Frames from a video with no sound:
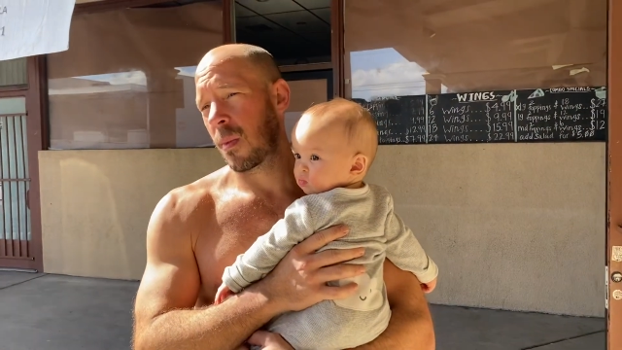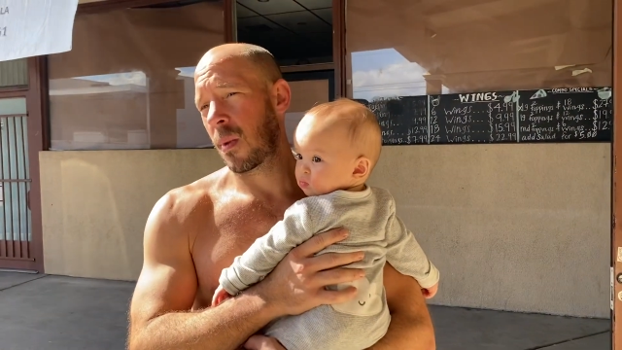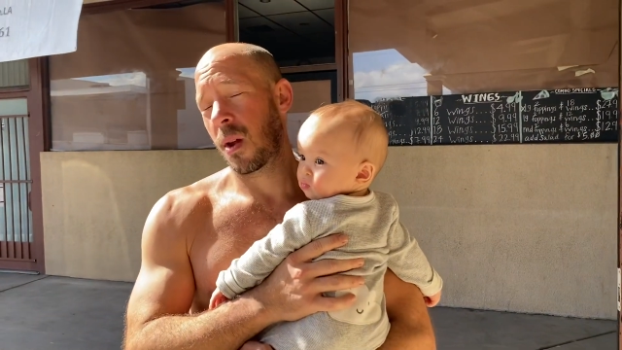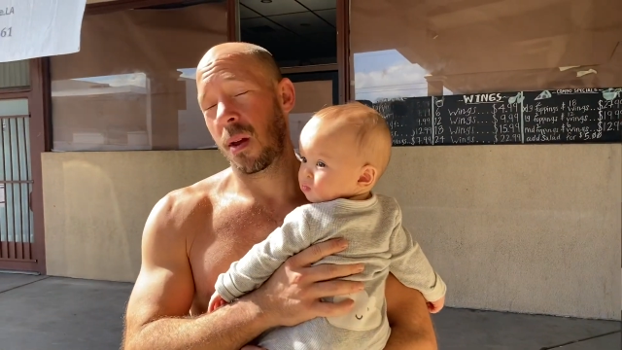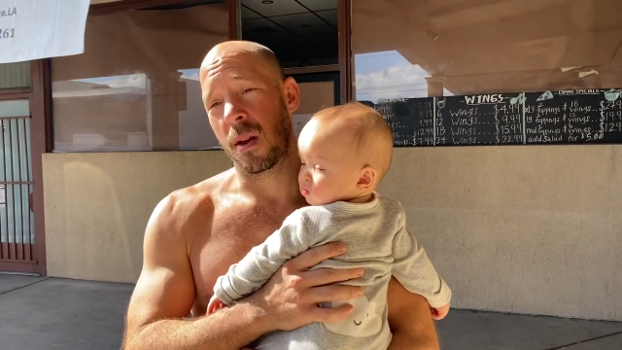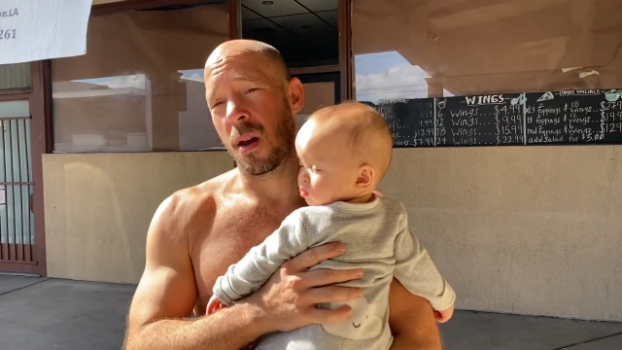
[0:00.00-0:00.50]

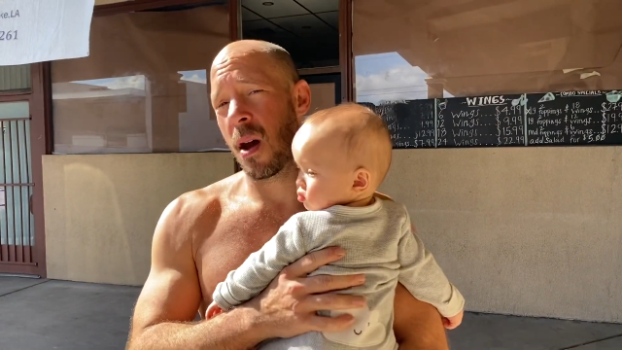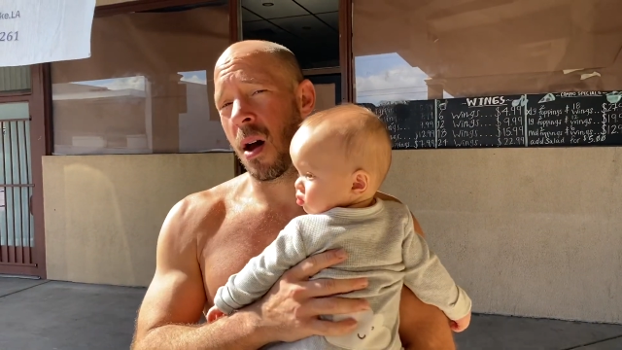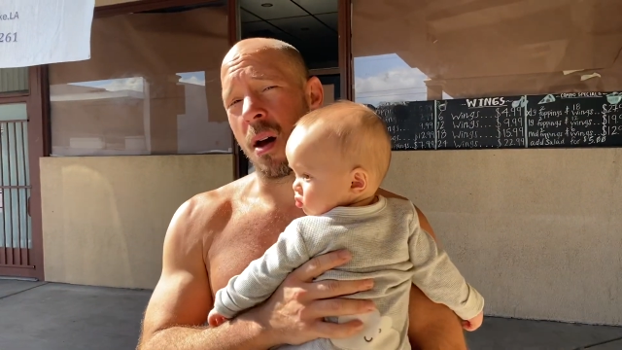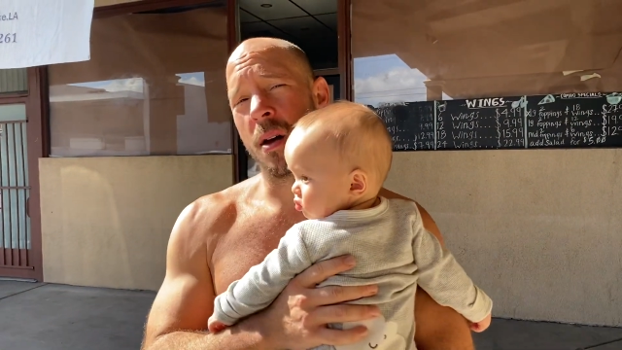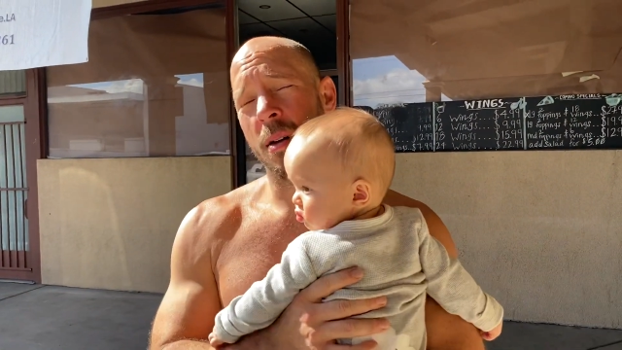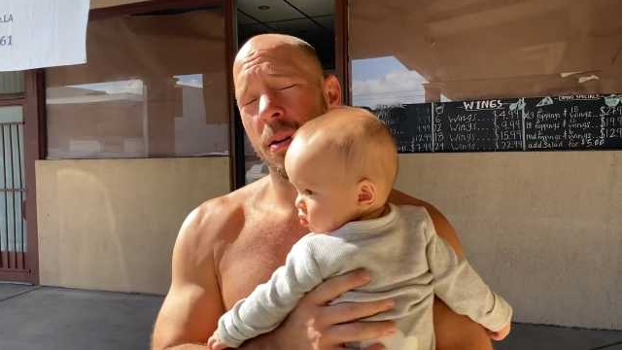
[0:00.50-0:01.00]
Yeah.
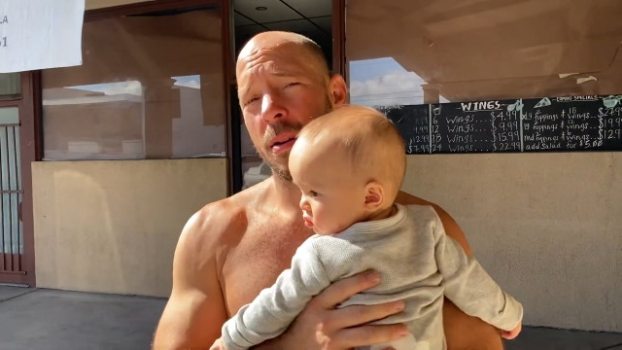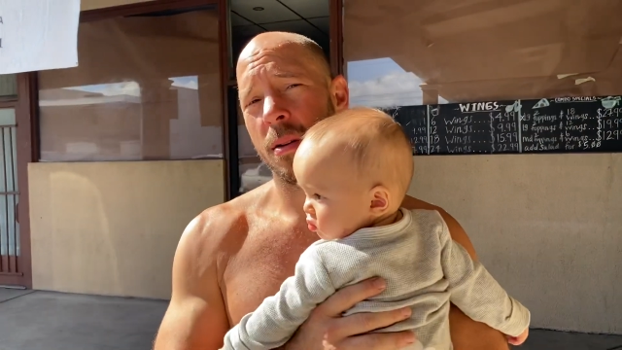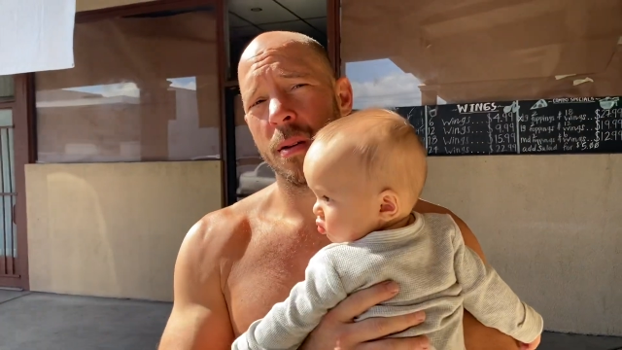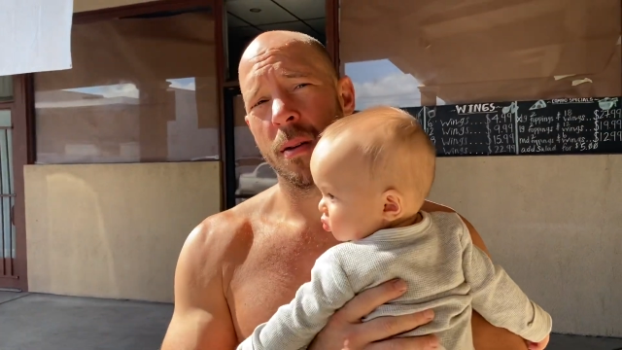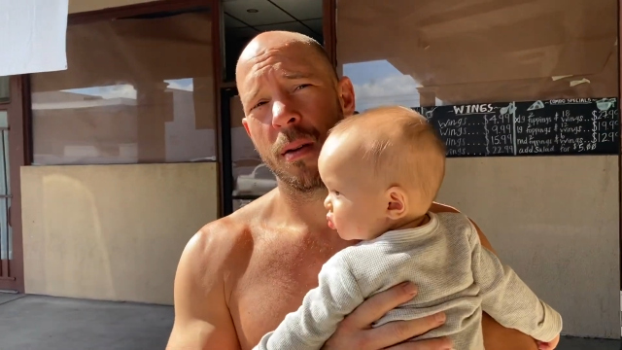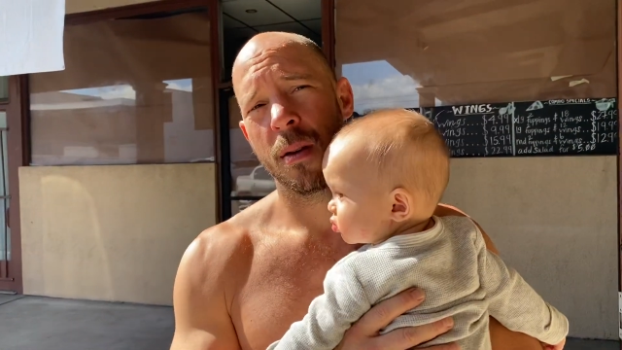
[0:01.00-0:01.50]

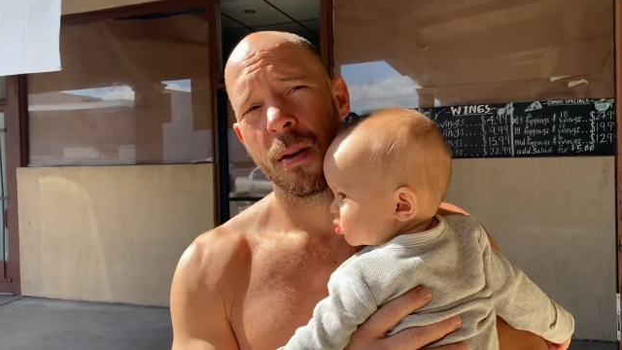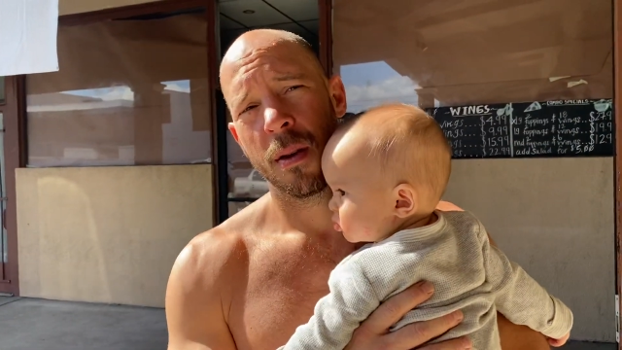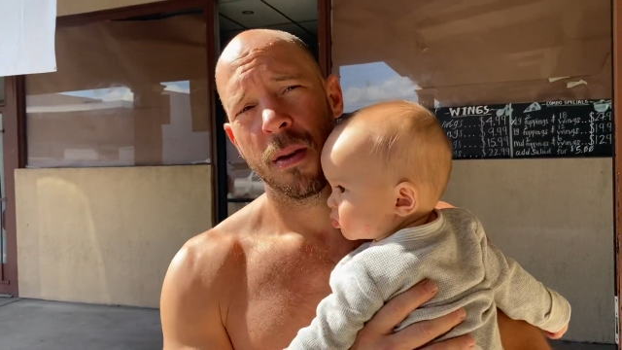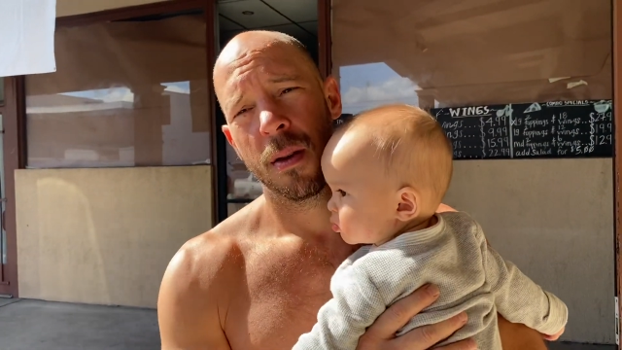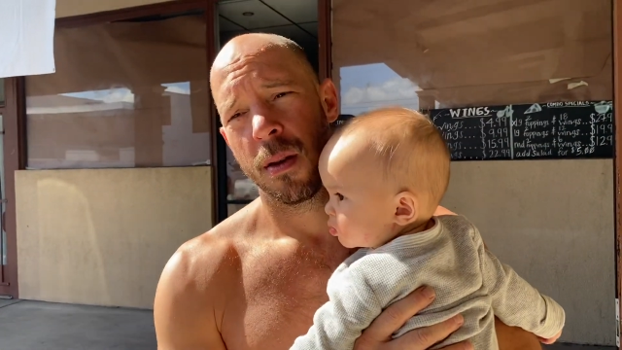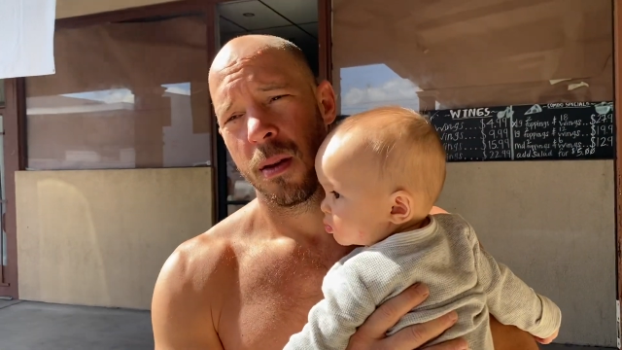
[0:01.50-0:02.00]
But how does that
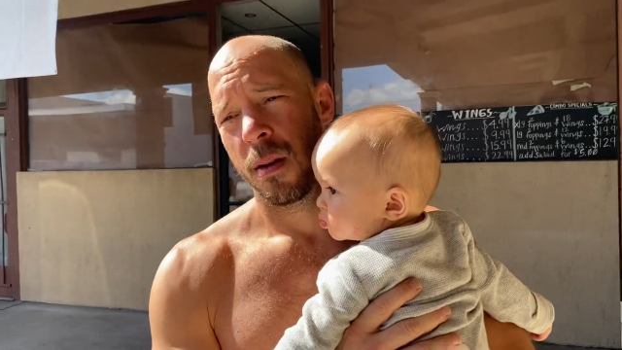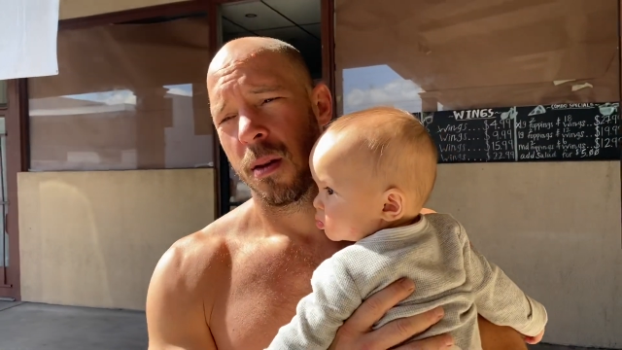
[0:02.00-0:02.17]
affect you?